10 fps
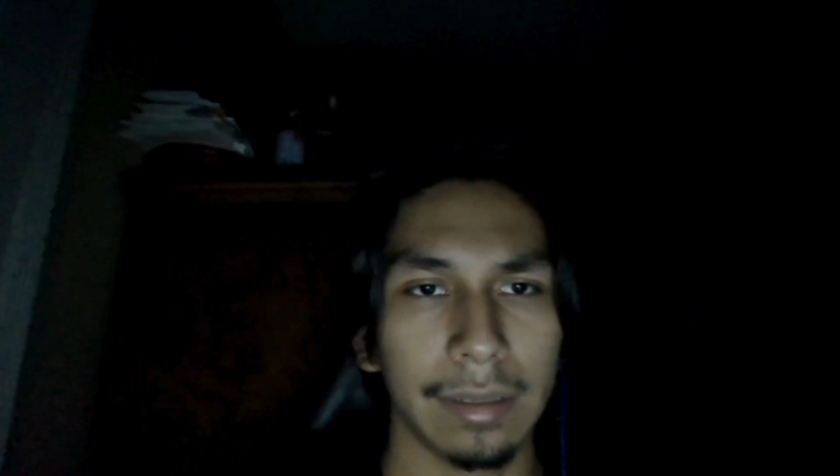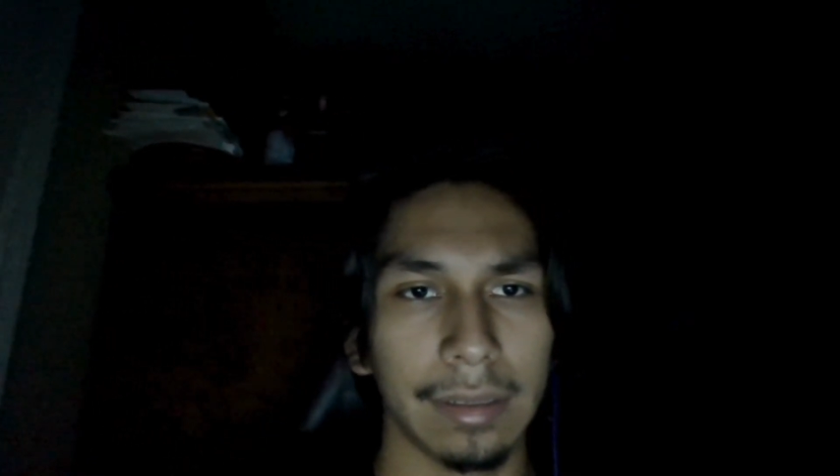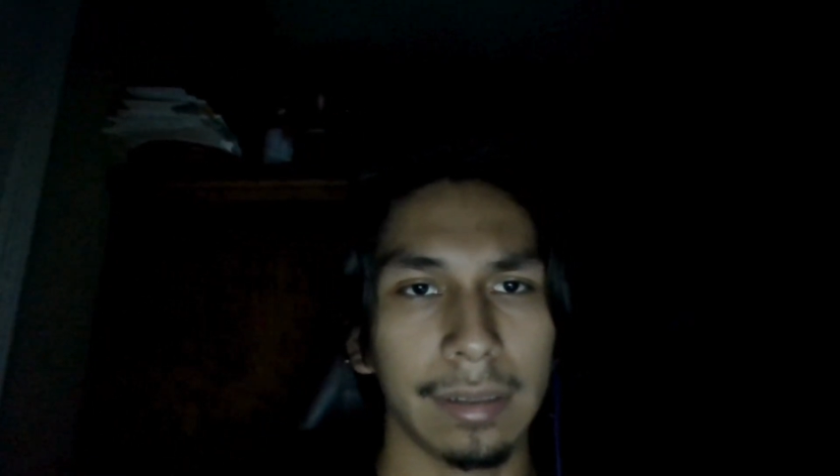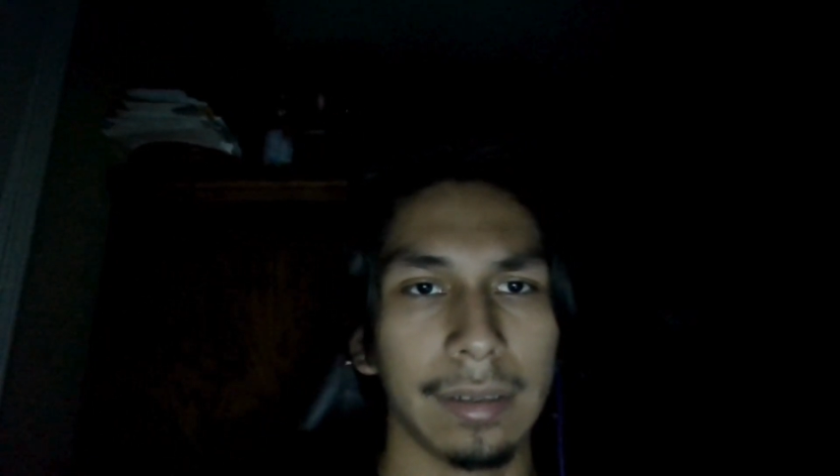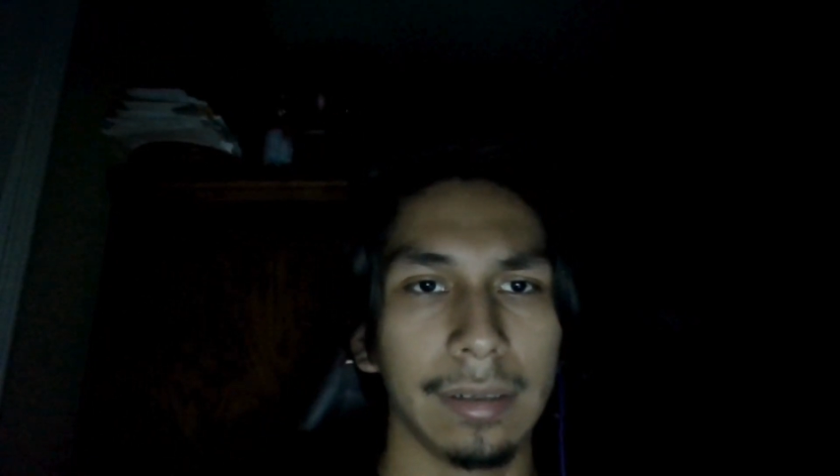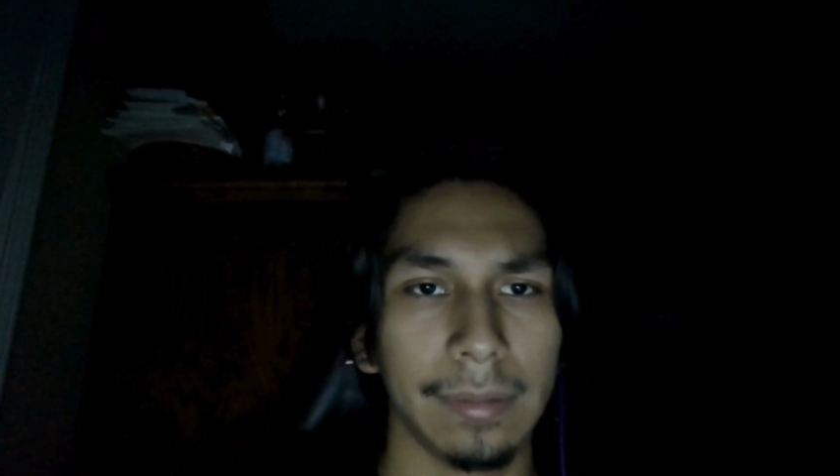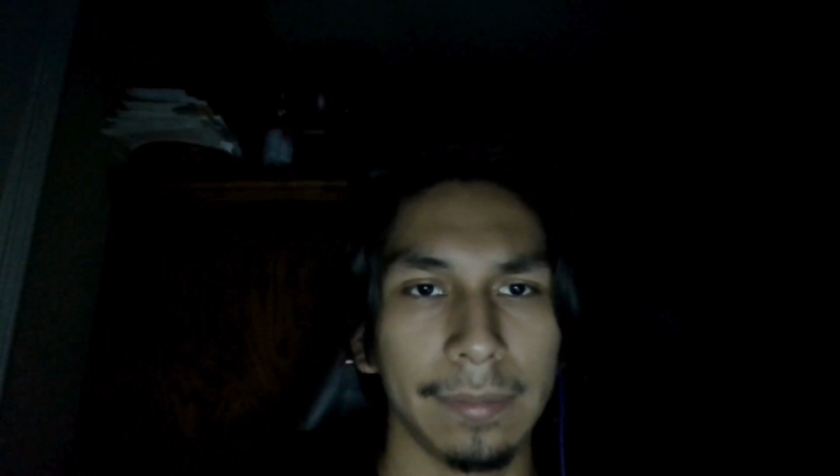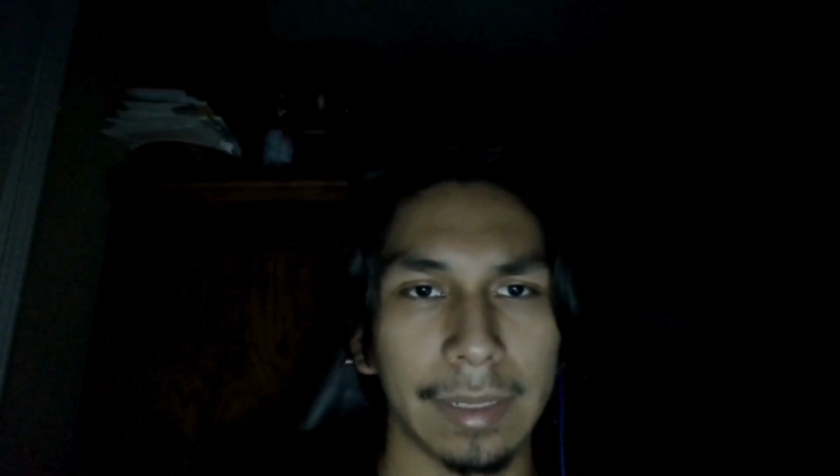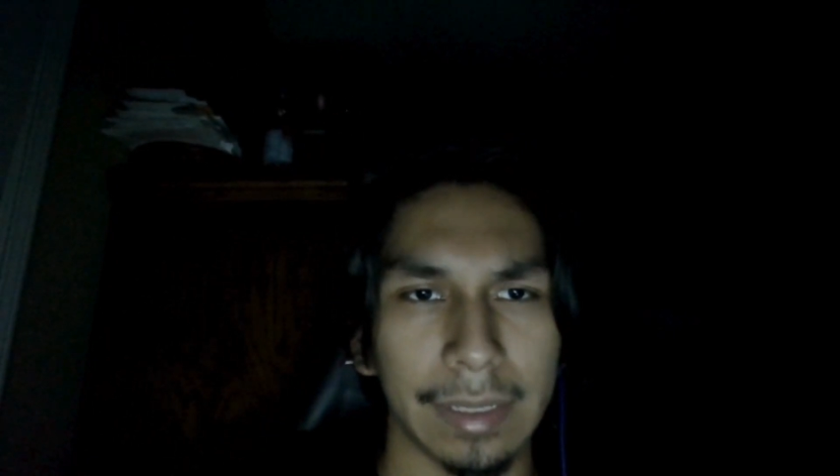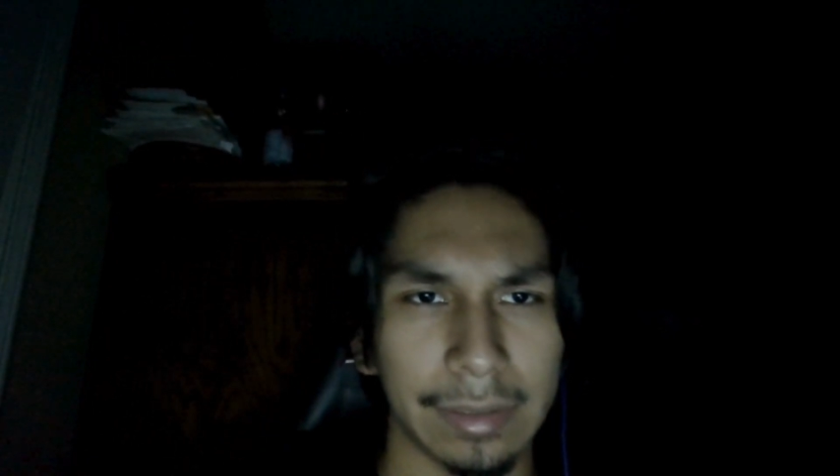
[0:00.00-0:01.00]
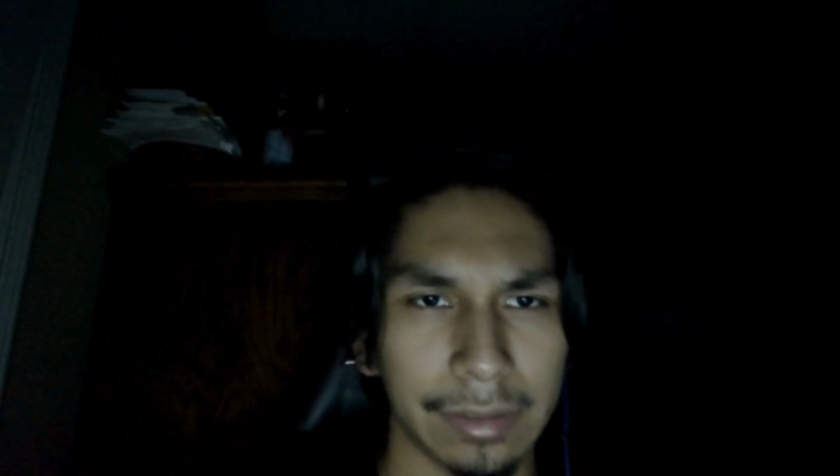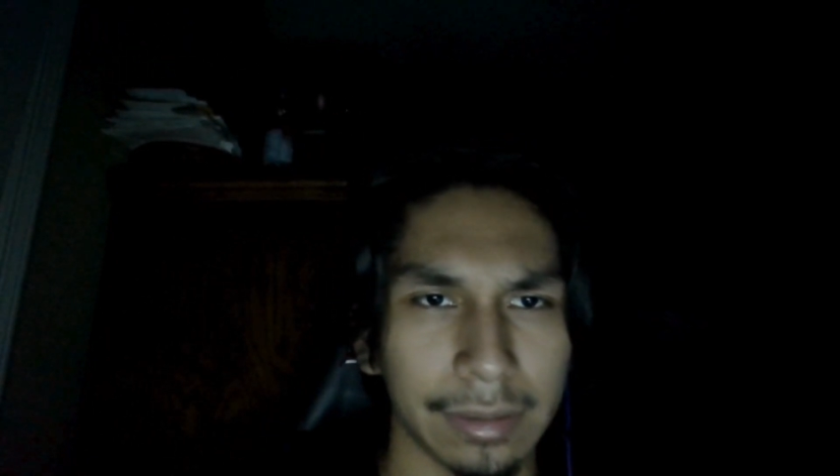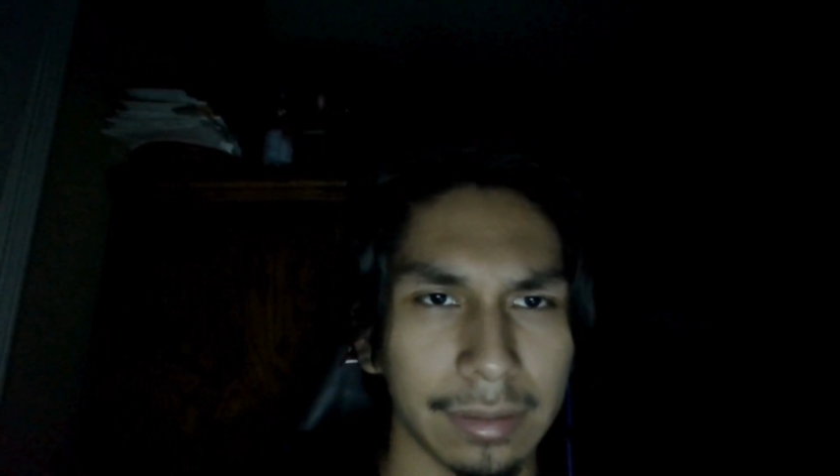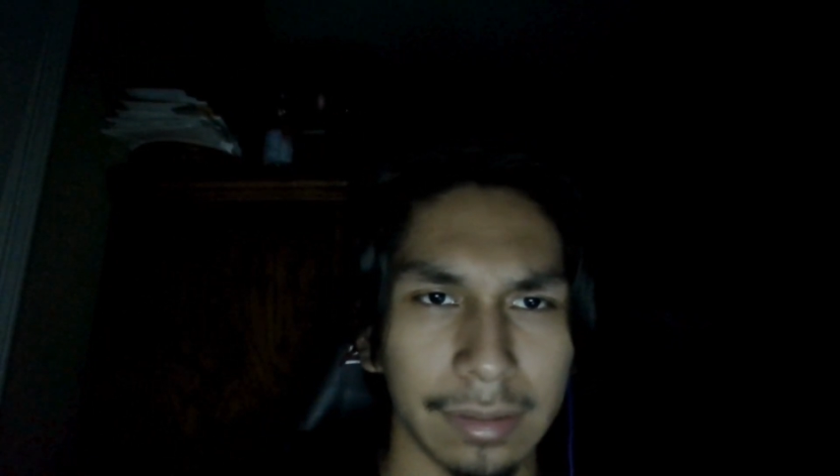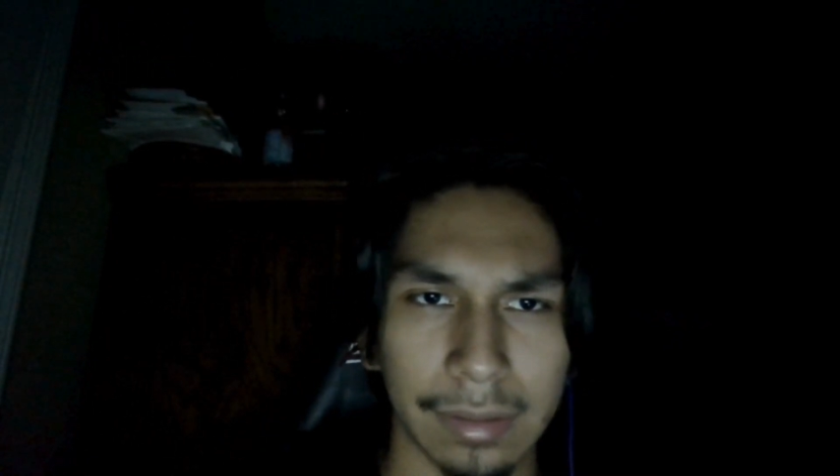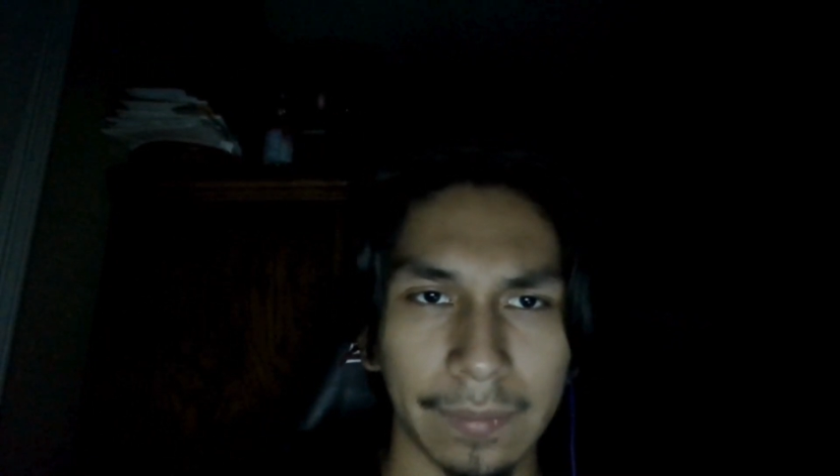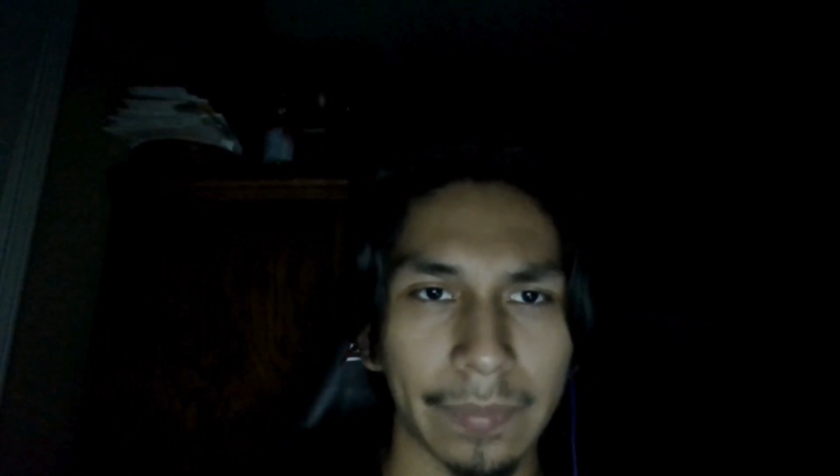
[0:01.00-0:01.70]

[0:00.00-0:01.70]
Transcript: by Chung,